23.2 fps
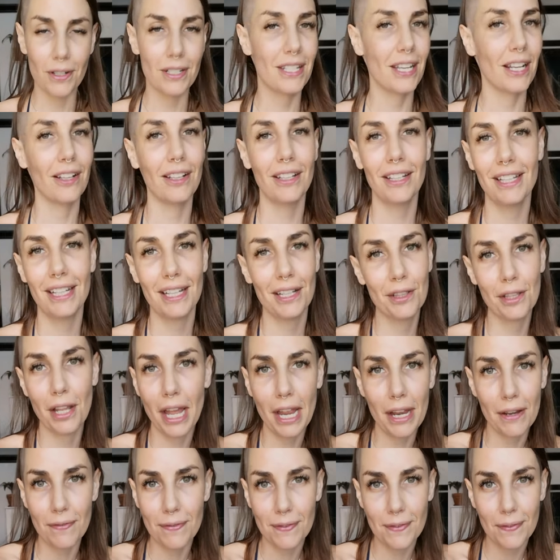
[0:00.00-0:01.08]
fertility and
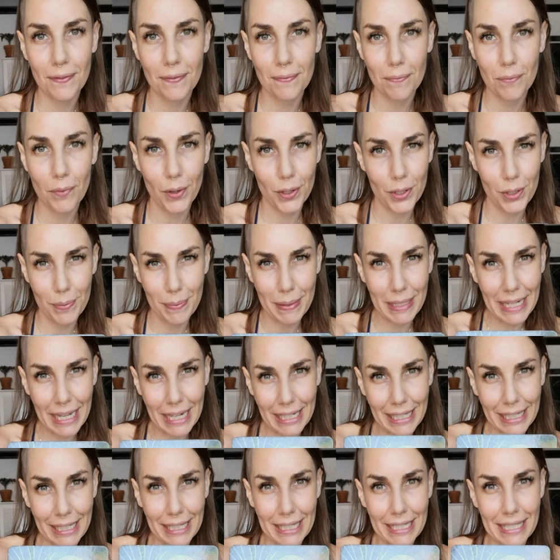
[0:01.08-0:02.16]
life, more new
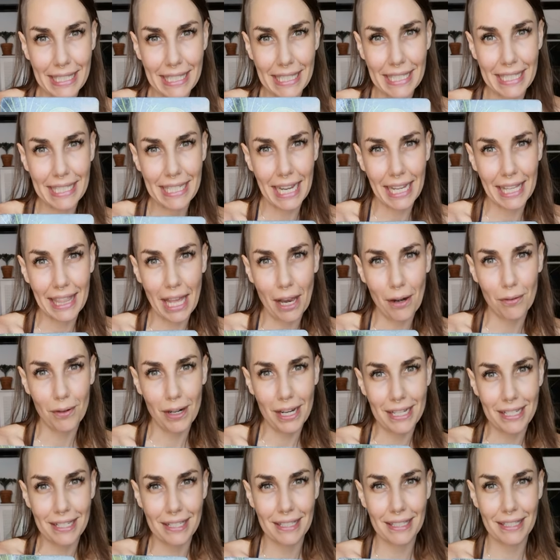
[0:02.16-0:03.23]
beginnings. Take that
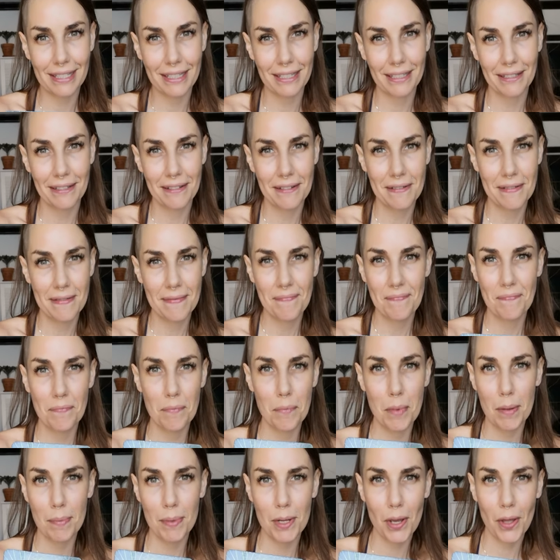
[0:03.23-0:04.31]
risk.
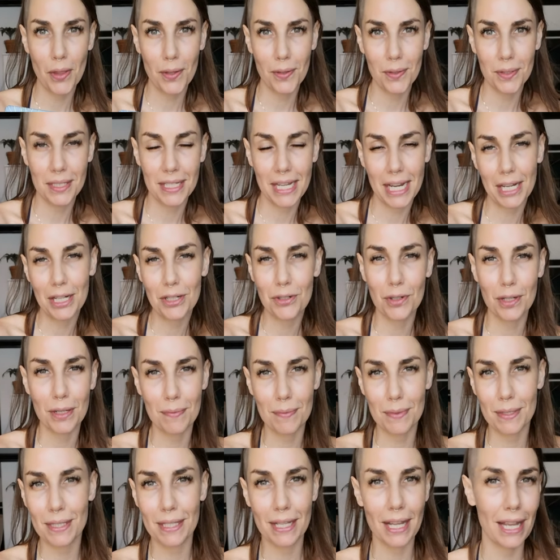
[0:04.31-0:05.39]
Maybe all those
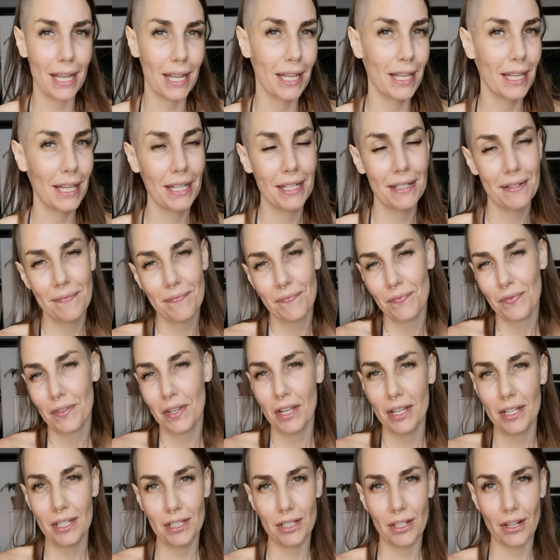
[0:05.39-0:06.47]
daydreams that
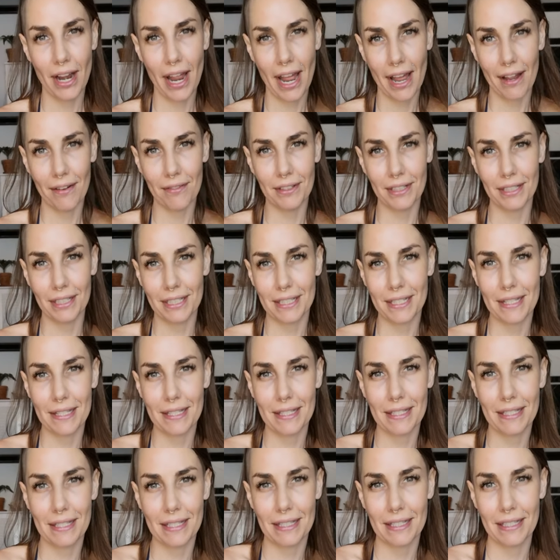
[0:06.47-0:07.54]
you're having
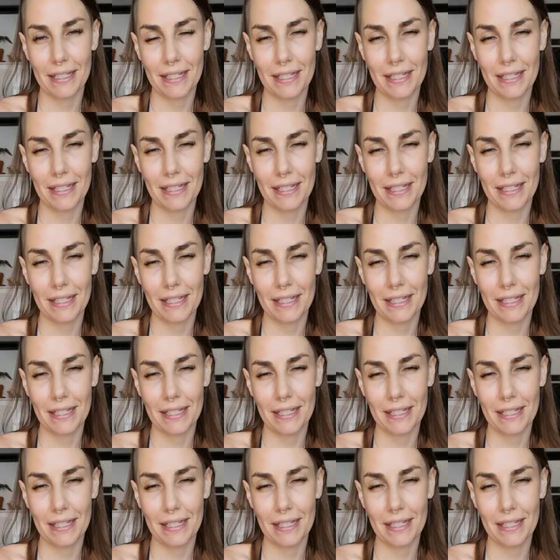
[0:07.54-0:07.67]
is